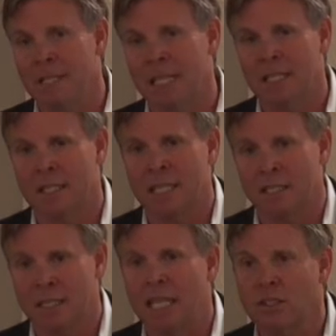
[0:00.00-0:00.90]
that
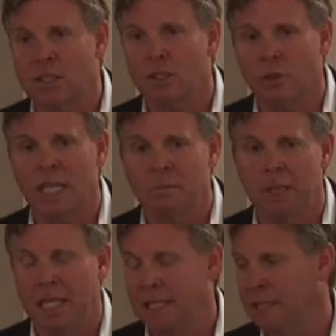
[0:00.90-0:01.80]
tends to create
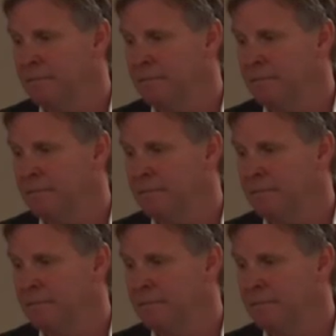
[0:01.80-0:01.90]
pain.